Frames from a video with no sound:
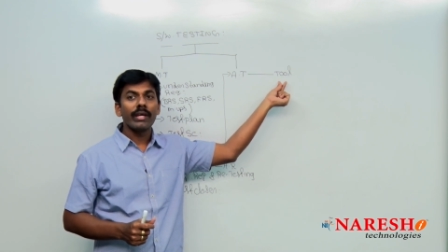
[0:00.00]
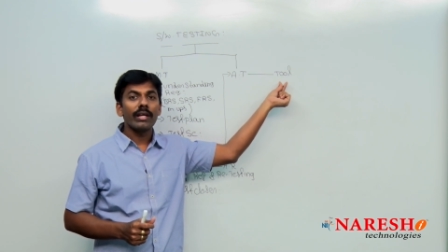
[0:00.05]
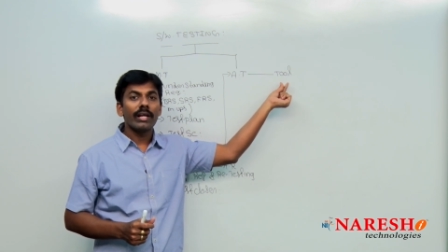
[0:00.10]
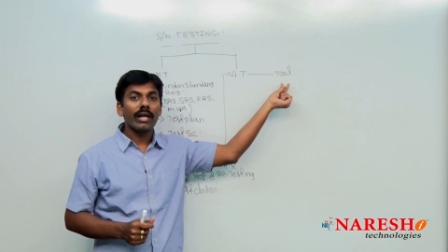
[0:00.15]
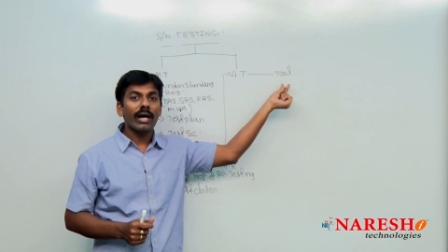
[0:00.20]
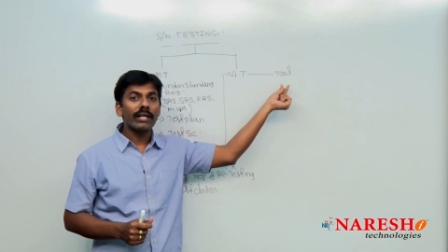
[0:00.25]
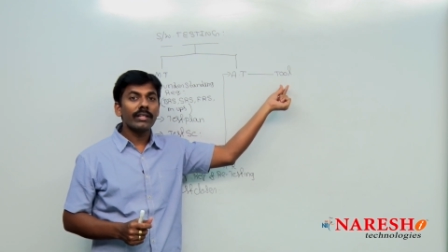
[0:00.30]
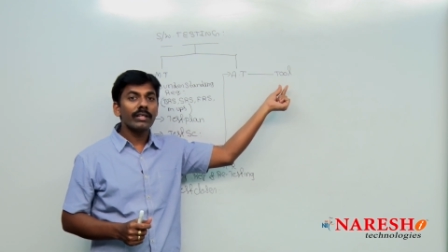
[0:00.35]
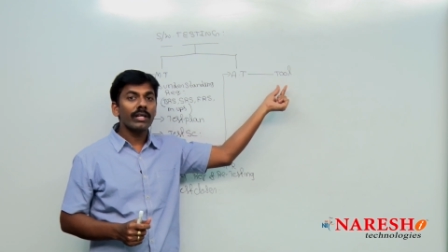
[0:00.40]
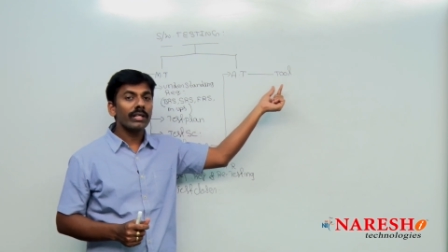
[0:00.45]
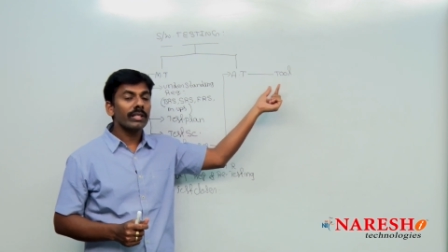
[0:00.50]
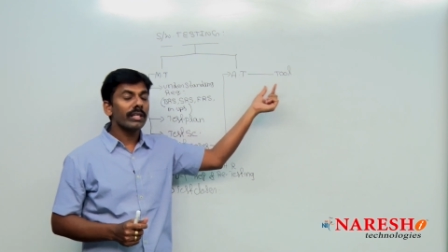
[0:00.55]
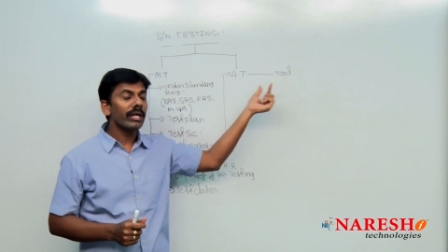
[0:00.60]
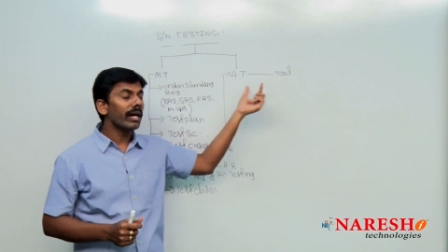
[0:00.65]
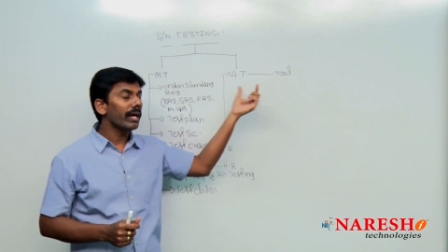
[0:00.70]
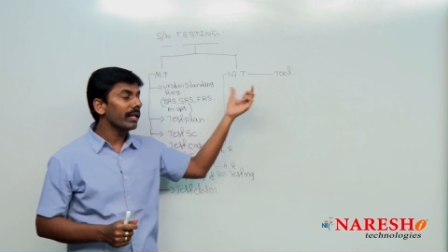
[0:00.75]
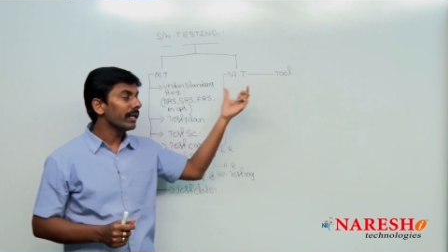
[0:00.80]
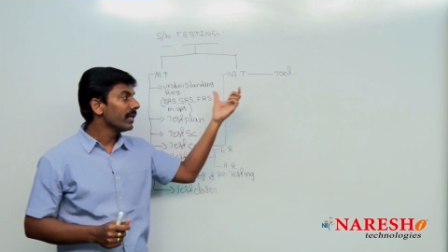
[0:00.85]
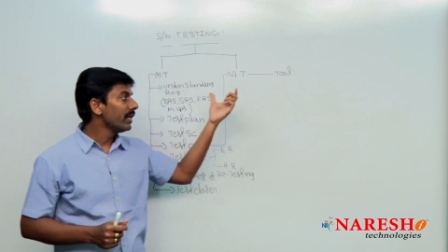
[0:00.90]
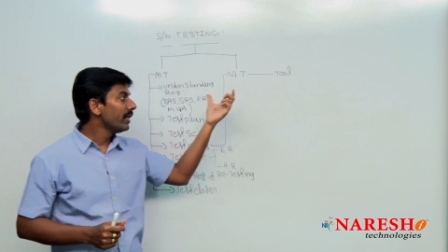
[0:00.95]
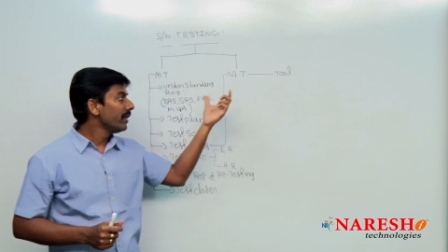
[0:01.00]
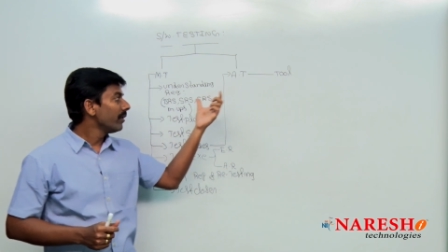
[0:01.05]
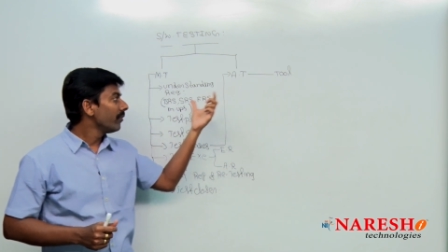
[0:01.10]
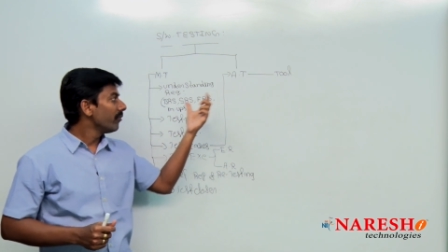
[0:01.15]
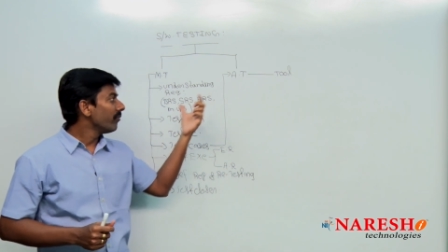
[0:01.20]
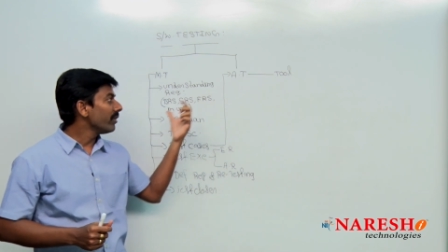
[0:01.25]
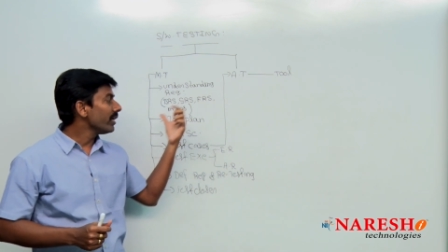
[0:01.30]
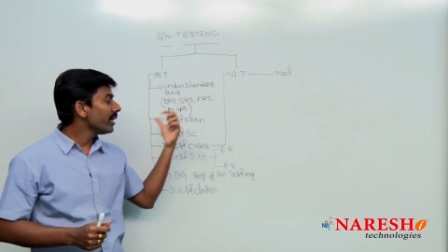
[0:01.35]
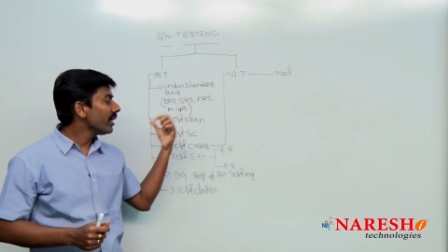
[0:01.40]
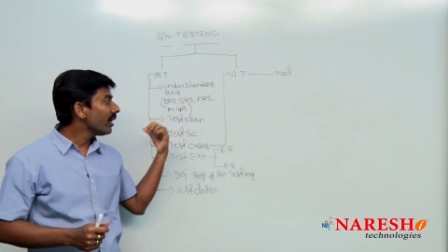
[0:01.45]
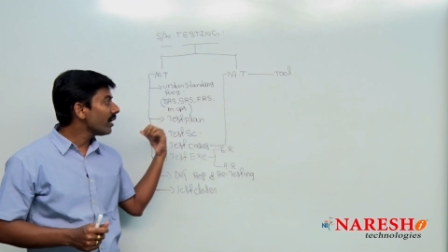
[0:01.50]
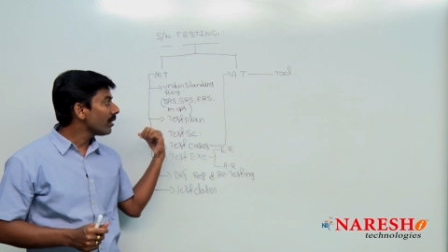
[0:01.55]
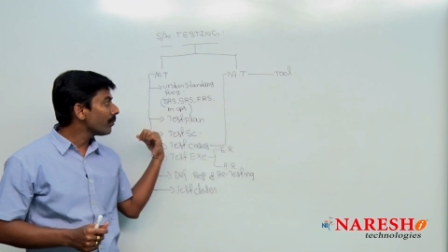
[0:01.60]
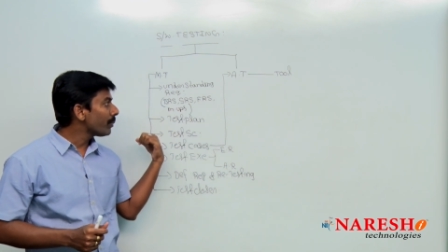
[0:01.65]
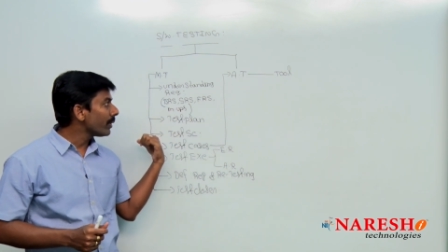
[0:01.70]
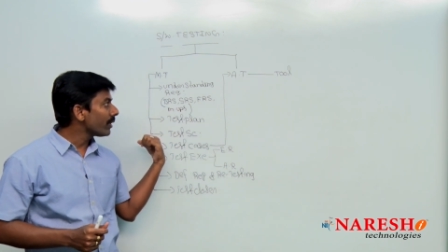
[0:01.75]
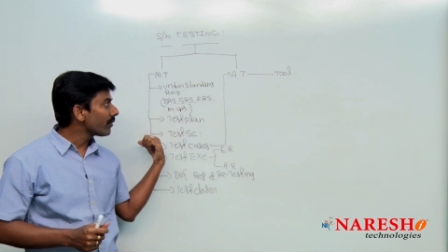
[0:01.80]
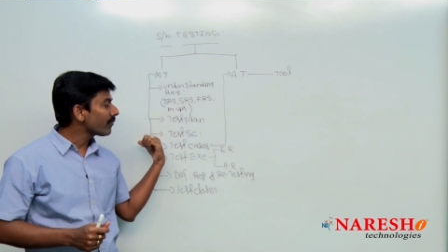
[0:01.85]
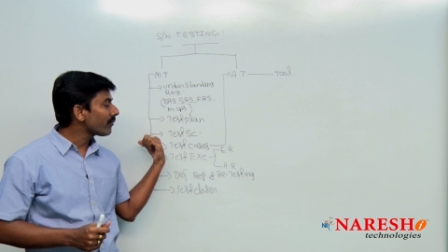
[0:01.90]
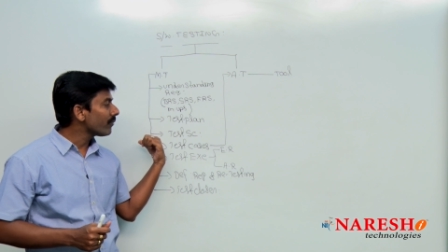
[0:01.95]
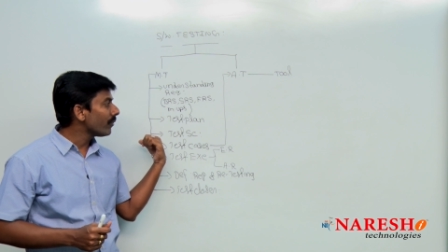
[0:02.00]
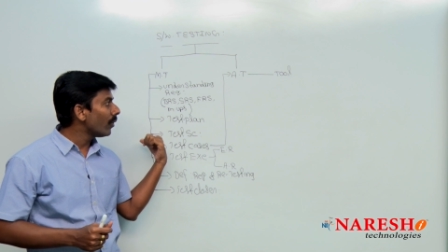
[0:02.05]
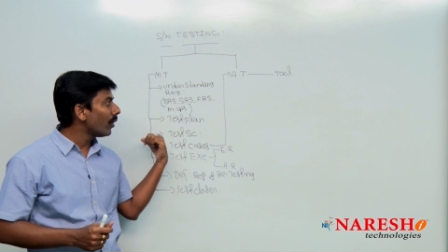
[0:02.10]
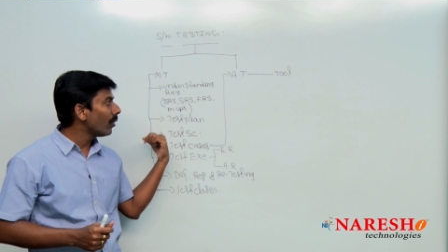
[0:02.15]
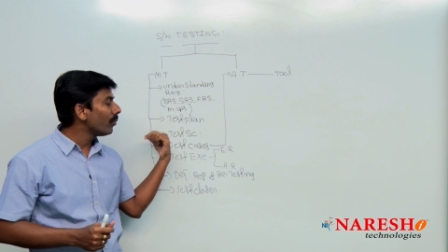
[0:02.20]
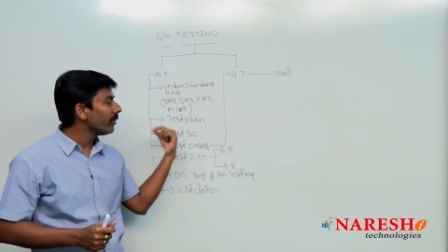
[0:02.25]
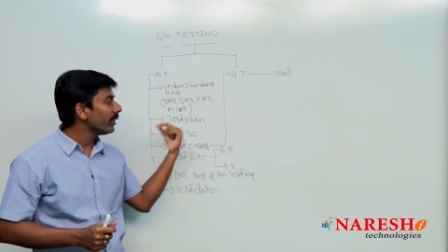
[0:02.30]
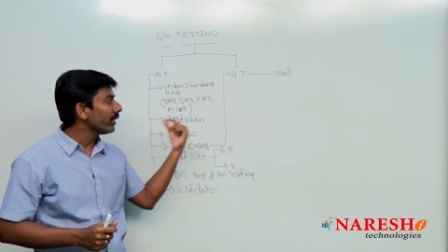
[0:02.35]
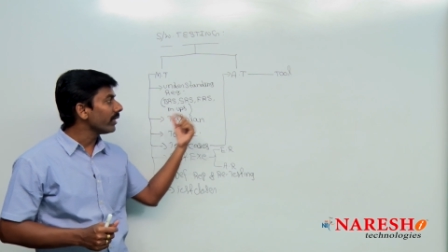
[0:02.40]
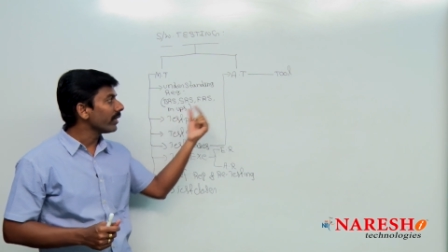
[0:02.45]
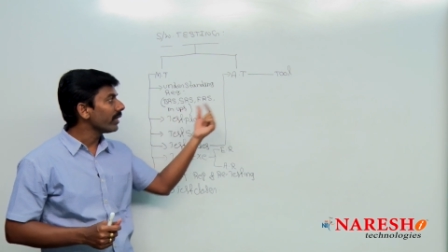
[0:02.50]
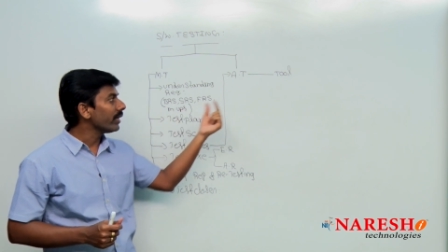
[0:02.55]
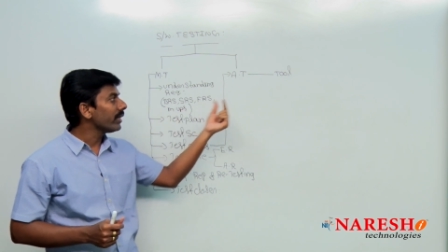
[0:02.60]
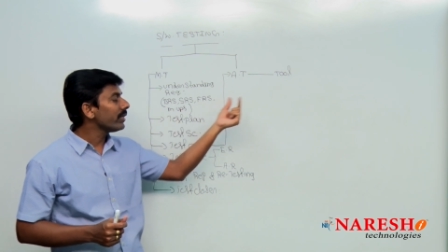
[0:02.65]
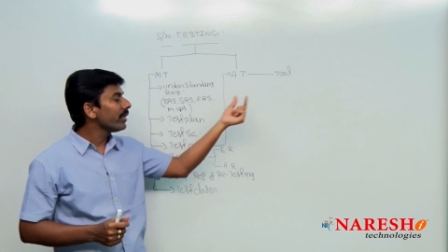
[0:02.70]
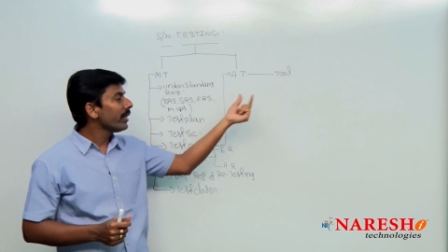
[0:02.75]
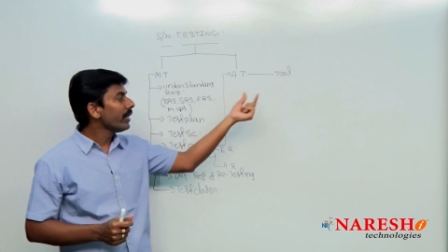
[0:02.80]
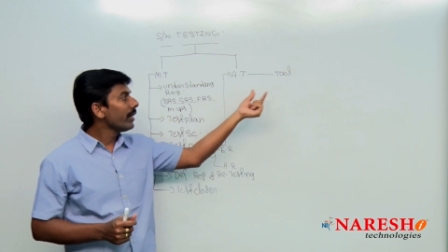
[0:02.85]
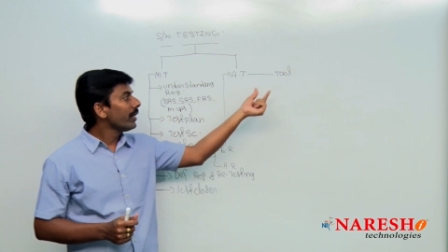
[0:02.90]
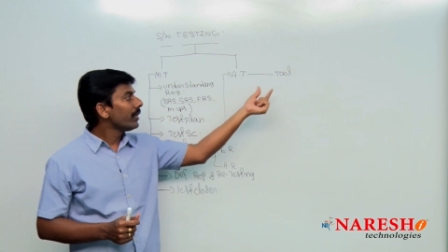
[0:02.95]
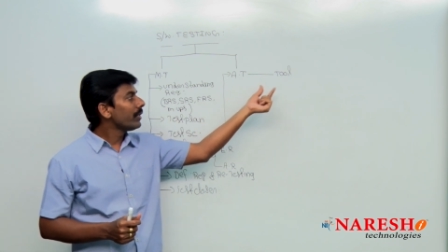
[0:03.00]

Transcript: rather than we are performing it